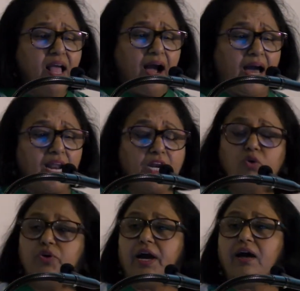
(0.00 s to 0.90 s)

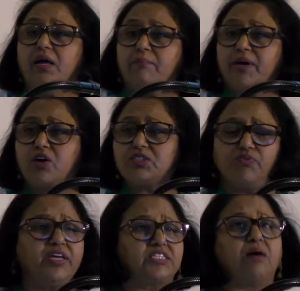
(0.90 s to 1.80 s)
Hallelujah. Because
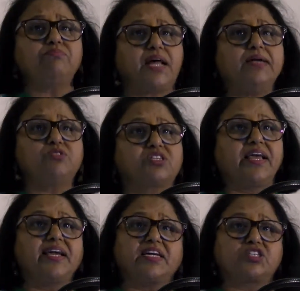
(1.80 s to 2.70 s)
we sometimes
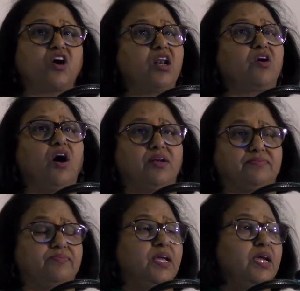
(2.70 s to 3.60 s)
think it's all gone.
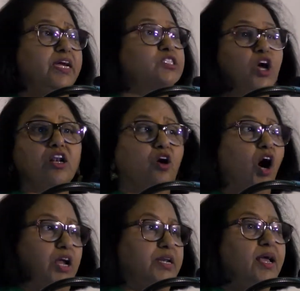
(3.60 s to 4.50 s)
It's all
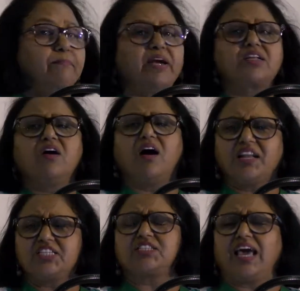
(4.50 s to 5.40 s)
gone. But God
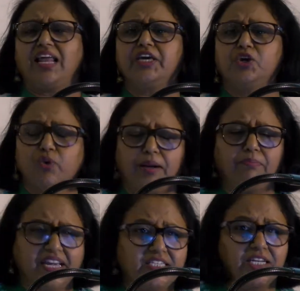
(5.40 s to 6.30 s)
is telling you and
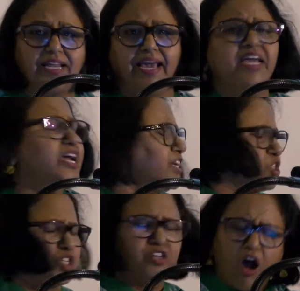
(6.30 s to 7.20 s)
me today,
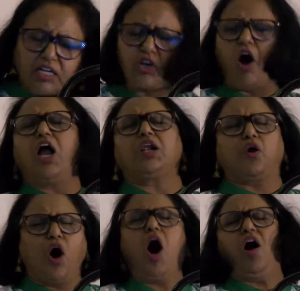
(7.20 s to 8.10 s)
it's not all
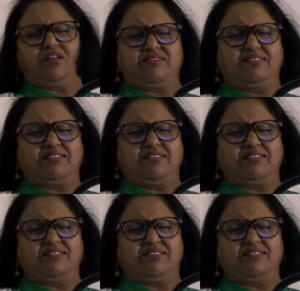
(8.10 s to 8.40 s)
gone.